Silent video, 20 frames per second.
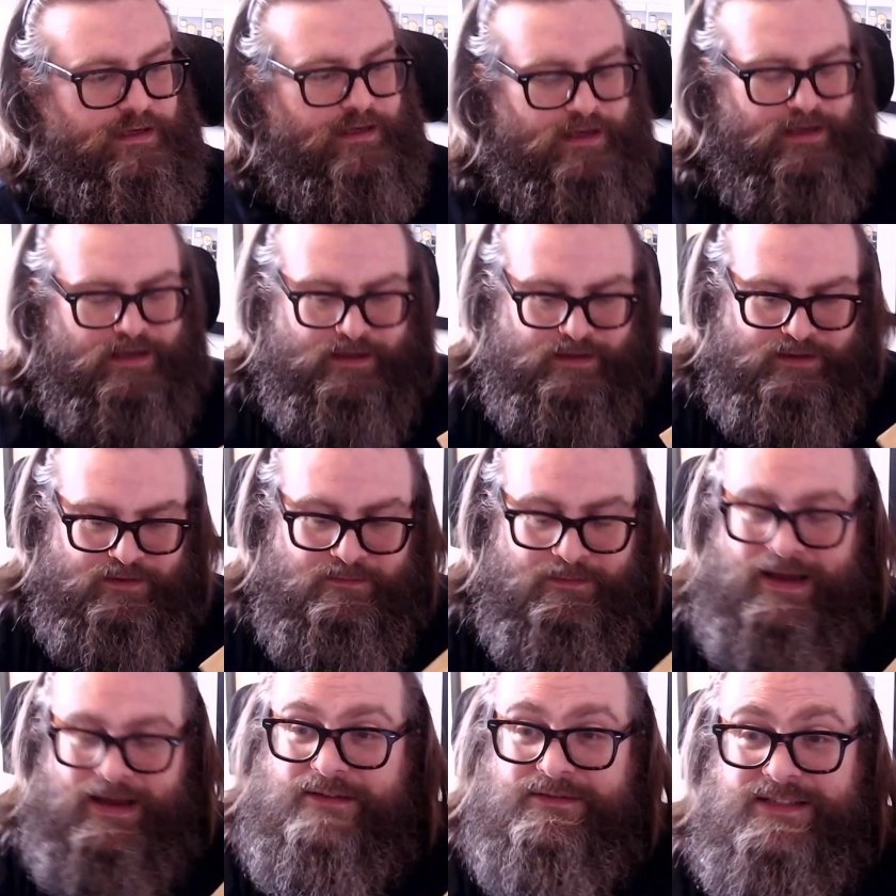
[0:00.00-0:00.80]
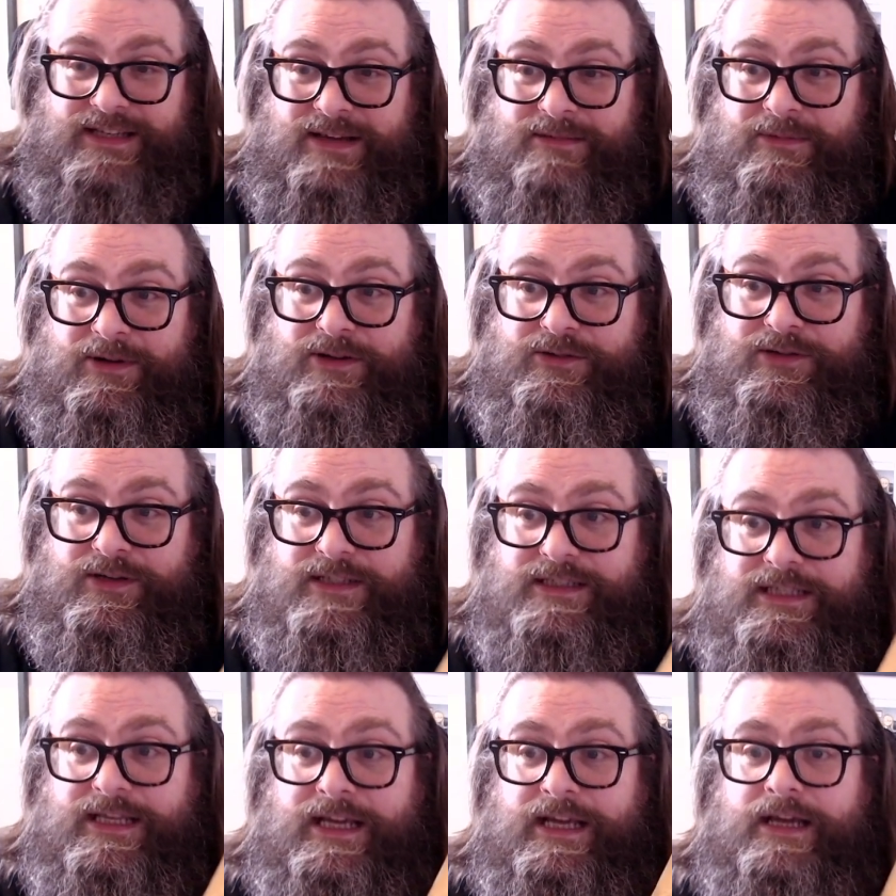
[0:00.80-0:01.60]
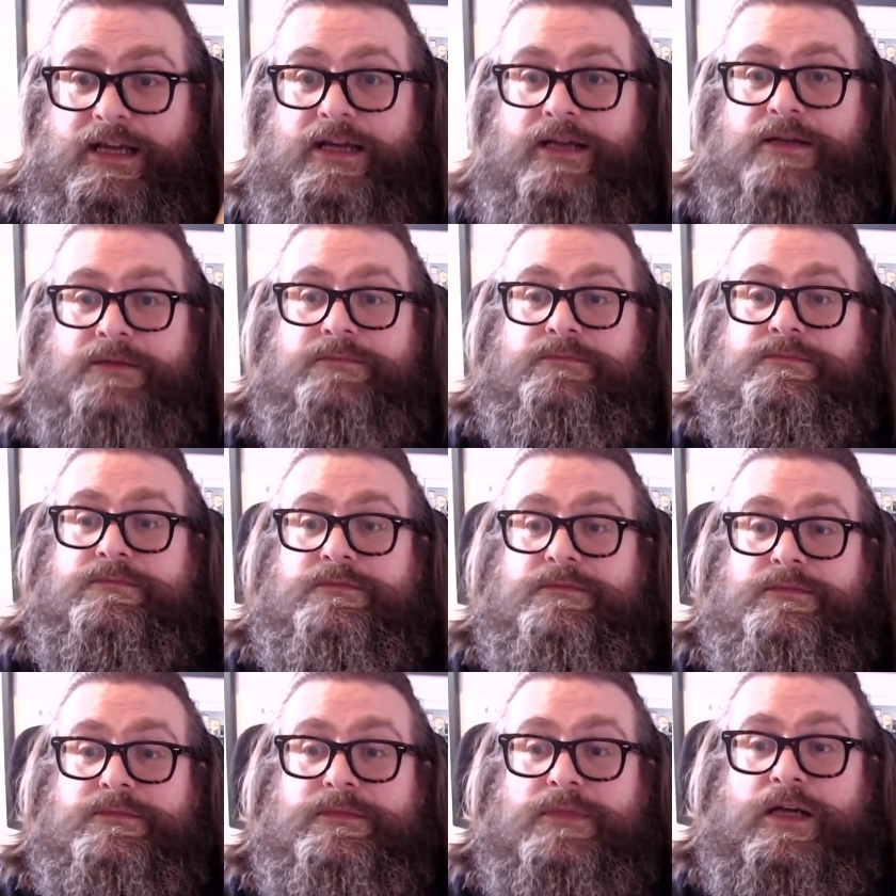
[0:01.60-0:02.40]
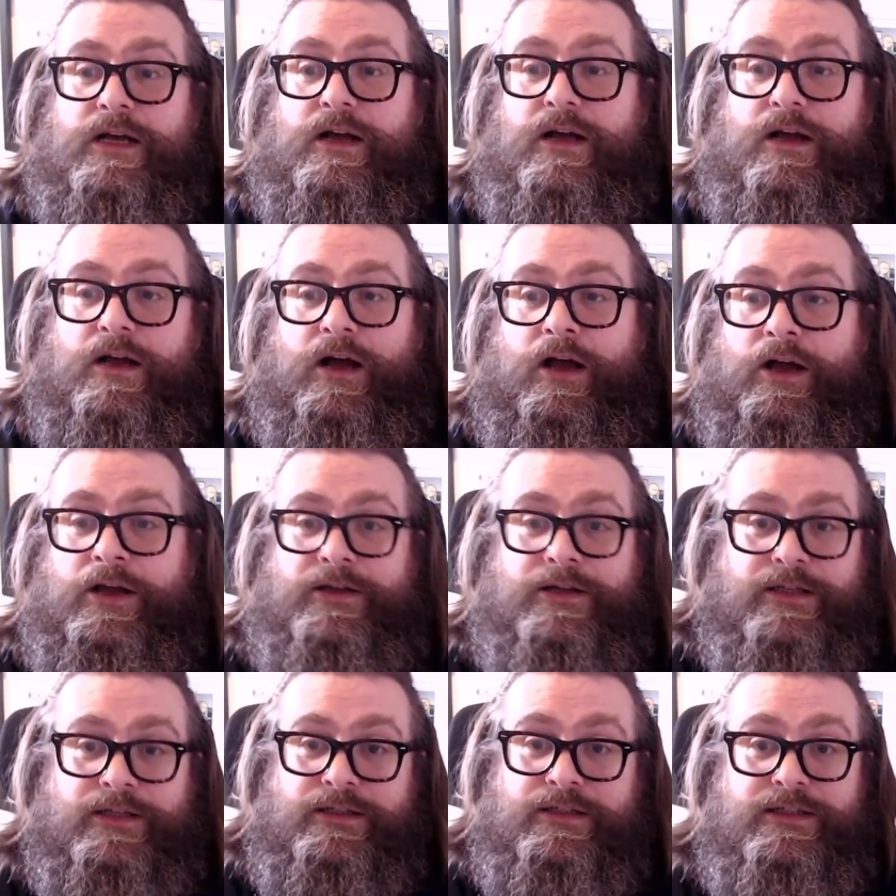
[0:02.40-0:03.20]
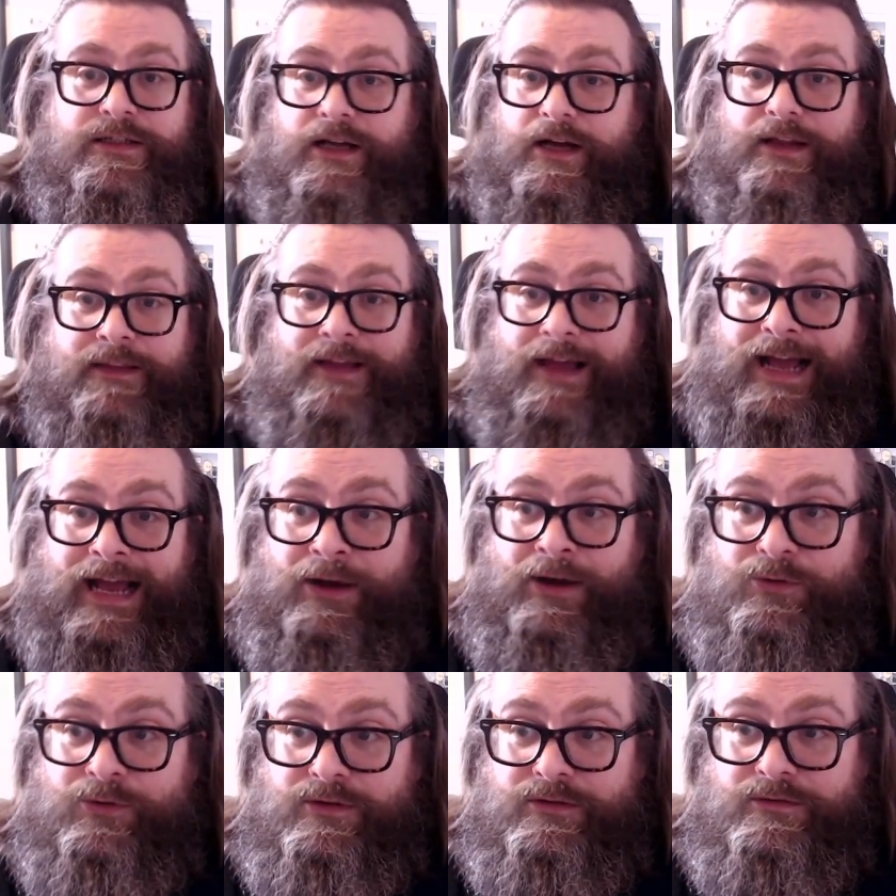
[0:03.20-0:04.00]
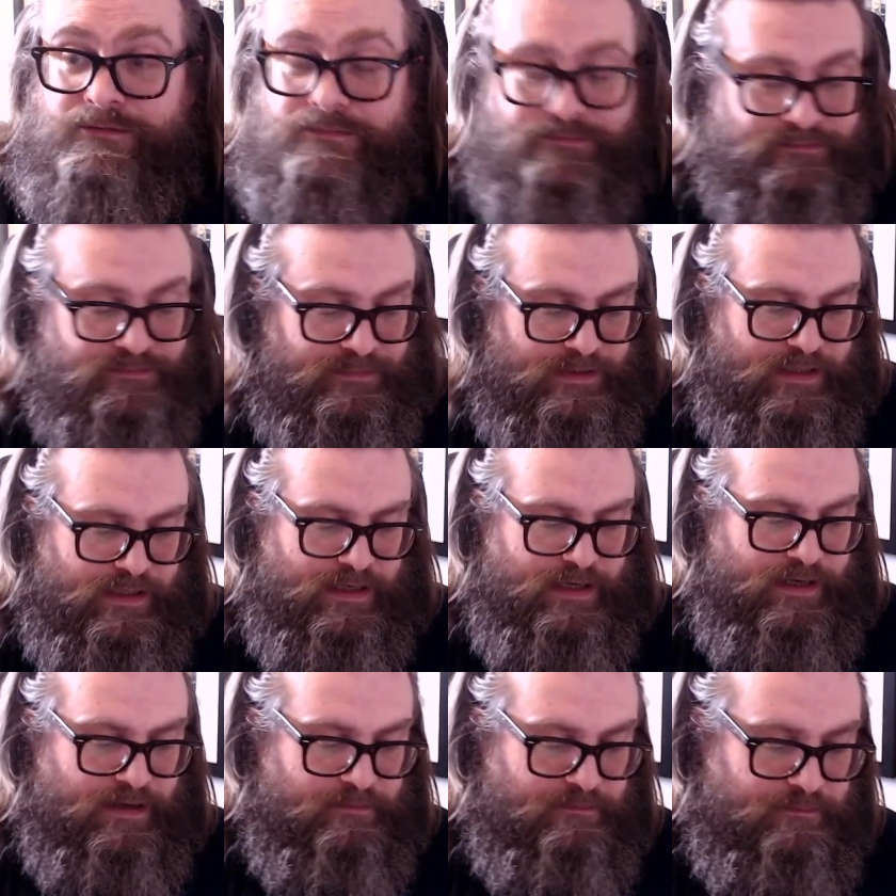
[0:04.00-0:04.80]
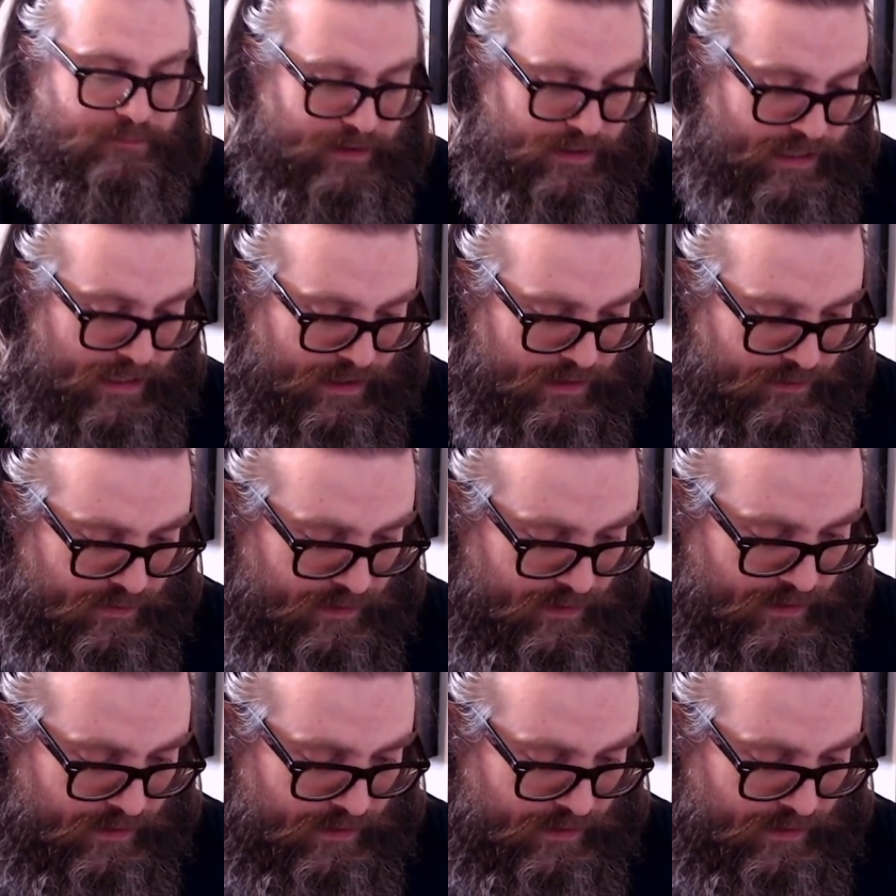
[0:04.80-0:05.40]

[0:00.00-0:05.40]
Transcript: you may have seen my address there. I can cut that out. But yeah, the